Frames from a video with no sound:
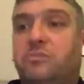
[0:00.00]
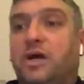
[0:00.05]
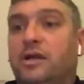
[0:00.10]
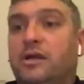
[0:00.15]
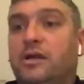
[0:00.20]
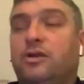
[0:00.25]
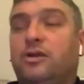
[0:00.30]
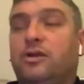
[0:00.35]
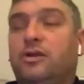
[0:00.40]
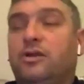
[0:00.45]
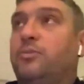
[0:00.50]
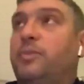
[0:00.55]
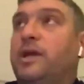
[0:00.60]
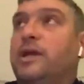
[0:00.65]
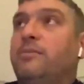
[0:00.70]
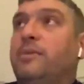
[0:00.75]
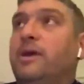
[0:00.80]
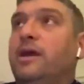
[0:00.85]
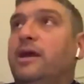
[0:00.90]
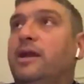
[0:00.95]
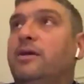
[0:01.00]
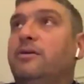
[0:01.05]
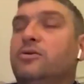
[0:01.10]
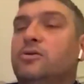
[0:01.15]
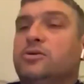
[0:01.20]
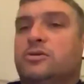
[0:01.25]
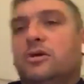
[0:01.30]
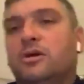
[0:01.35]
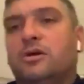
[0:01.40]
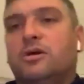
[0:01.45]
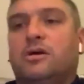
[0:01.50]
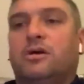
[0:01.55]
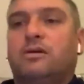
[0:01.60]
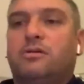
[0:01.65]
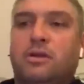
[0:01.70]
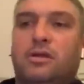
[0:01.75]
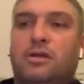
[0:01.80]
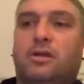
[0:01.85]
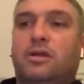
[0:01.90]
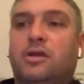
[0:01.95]
why are you not picking me? And he goes, oh,
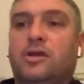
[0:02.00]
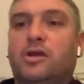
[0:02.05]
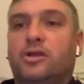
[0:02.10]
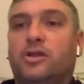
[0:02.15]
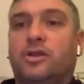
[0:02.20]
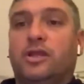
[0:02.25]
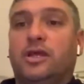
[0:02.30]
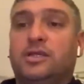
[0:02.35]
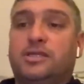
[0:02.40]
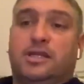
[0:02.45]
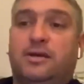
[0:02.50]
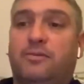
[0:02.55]
you've got to do this.